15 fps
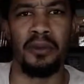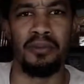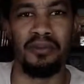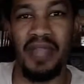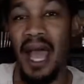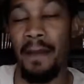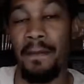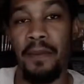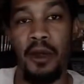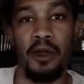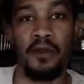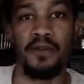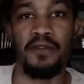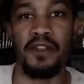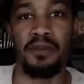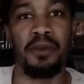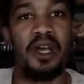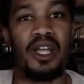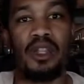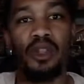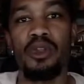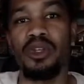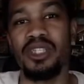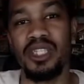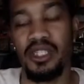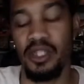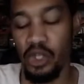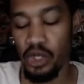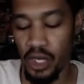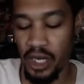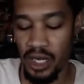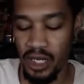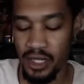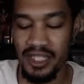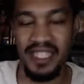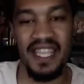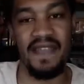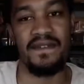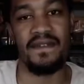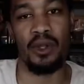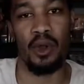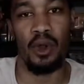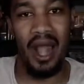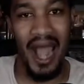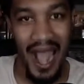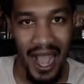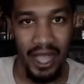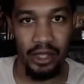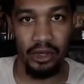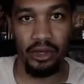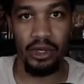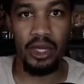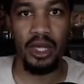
not perfect, but as long as they're a 7 or higher,